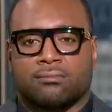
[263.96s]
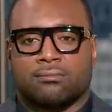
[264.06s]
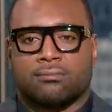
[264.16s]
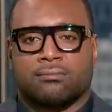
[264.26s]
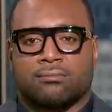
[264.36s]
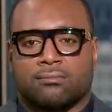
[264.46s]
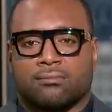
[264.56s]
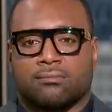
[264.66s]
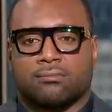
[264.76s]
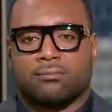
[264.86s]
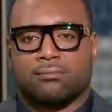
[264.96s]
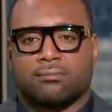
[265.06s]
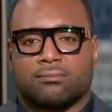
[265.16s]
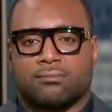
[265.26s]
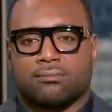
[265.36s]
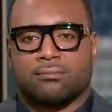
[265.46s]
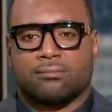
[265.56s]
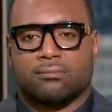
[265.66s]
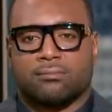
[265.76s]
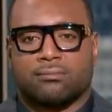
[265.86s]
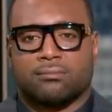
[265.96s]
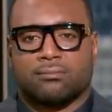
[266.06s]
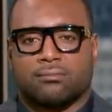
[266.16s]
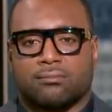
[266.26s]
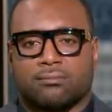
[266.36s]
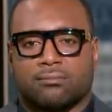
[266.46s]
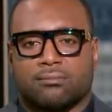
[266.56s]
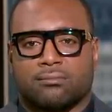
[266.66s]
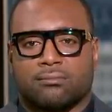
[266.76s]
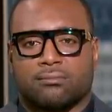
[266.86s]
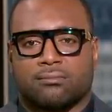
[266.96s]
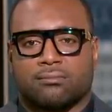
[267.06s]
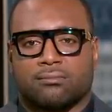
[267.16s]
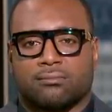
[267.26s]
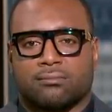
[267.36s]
This person isn't speaking.